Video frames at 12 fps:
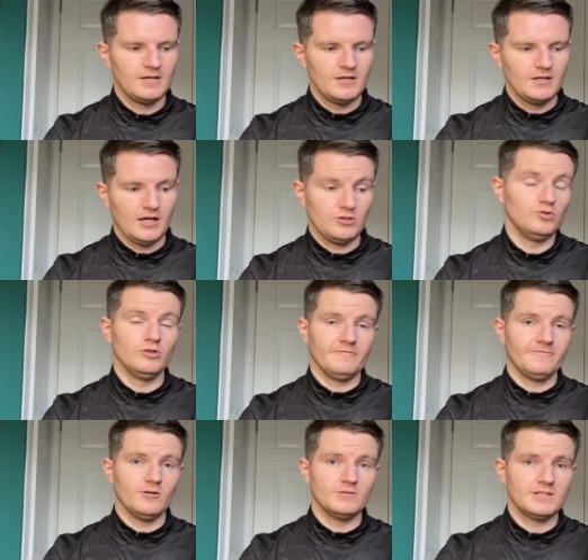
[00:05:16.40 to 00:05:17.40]
I do look
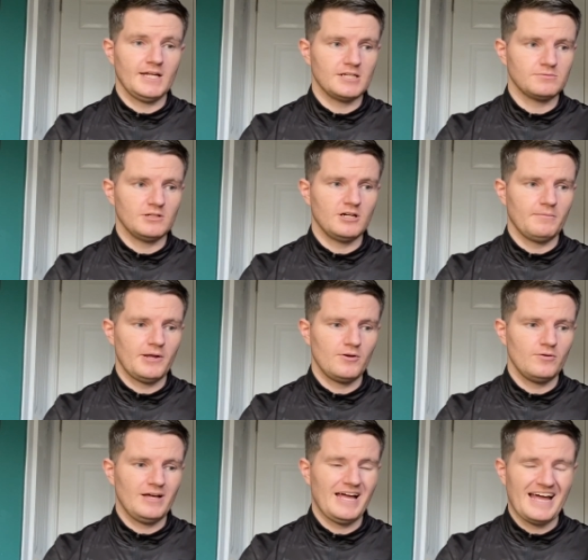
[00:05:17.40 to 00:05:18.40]
forward to the next one coming out.
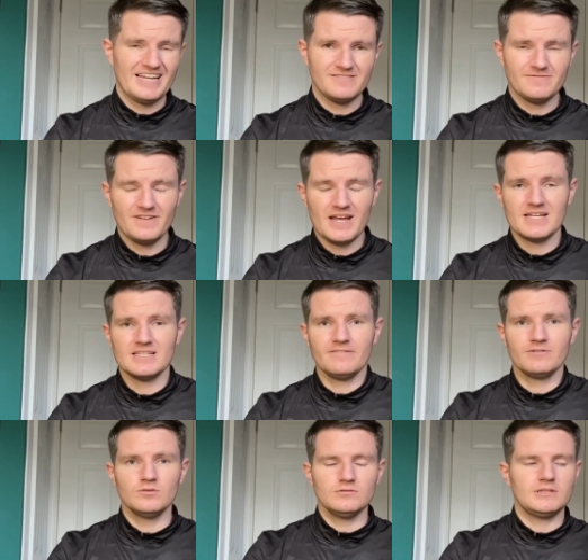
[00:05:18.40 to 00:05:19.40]
It is very
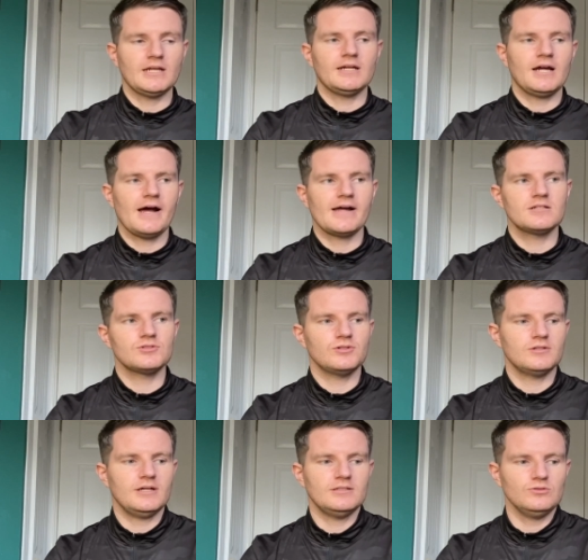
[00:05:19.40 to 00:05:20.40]
difficult to get your hands
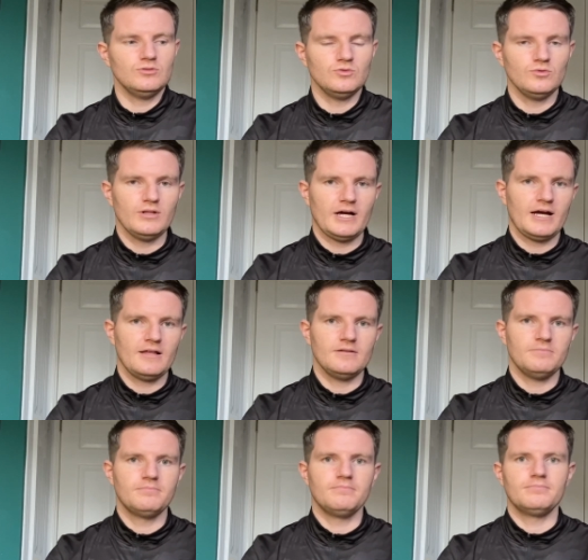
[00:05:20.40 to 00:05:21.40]
on, I do know that. The
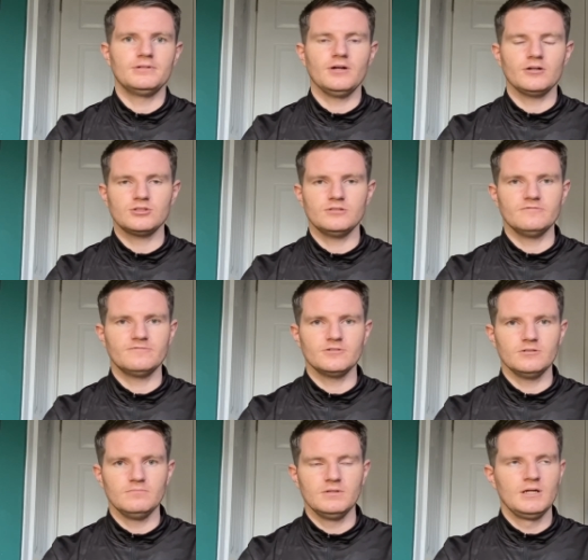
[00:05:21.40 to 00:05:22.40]
production
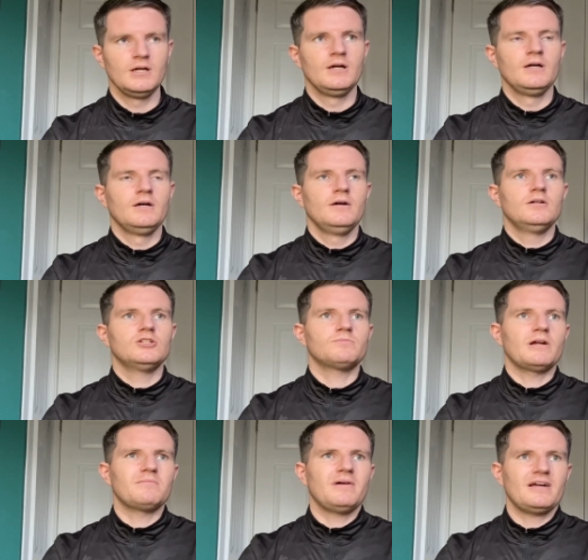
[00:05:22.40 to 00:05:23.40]
from
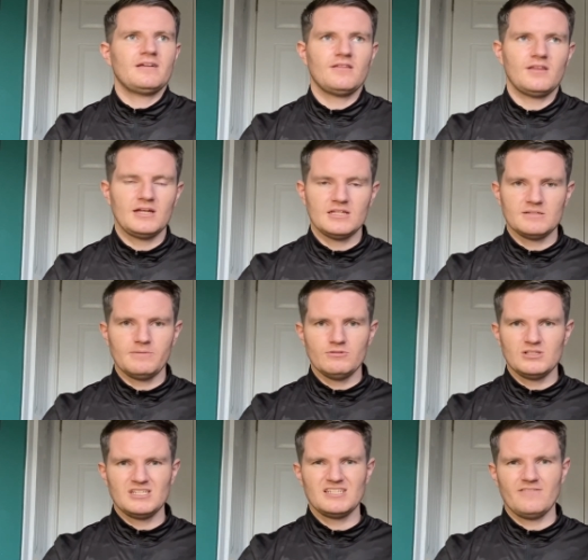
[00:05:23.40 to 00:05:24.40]
Springbank, I think, is about
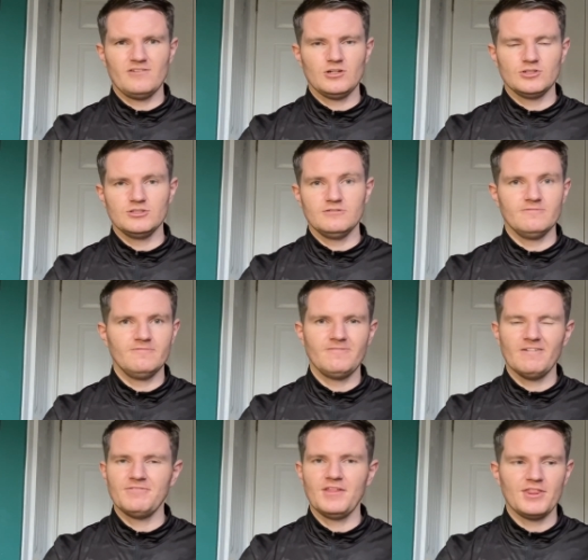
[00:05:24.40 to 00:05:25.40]

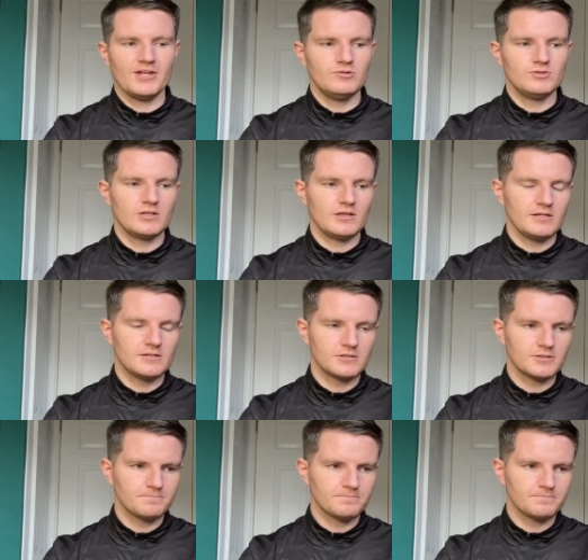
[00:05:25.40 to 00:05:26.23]
750,000 litres